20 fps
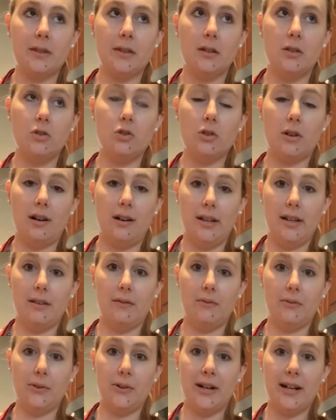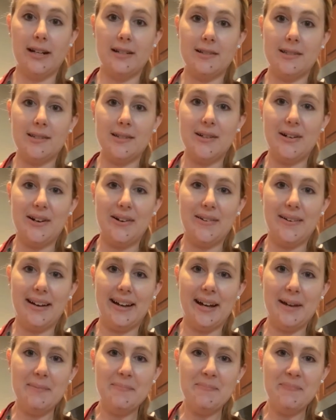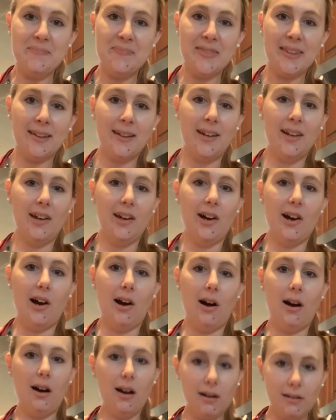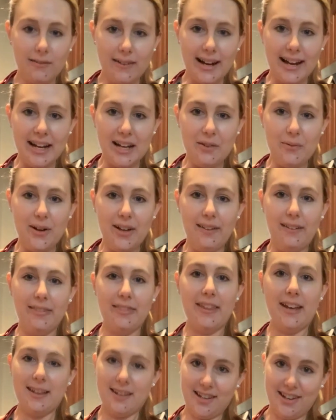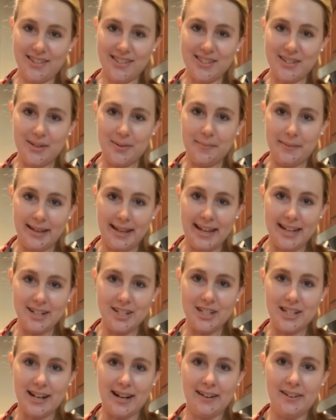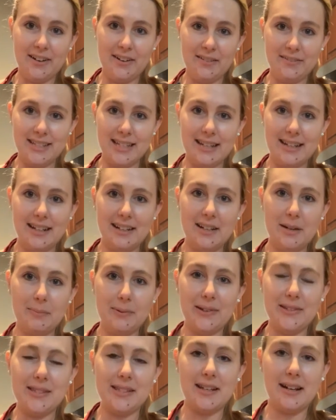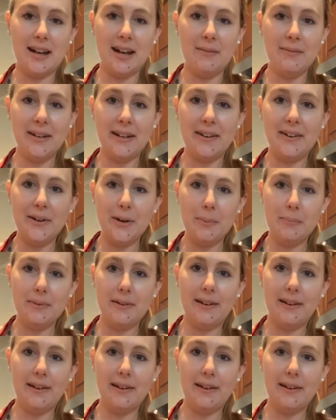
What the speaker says: drawing for it, okay? Alrighty, well, thank y'all so much. I know I've taken up y'all's time, and I hope y'all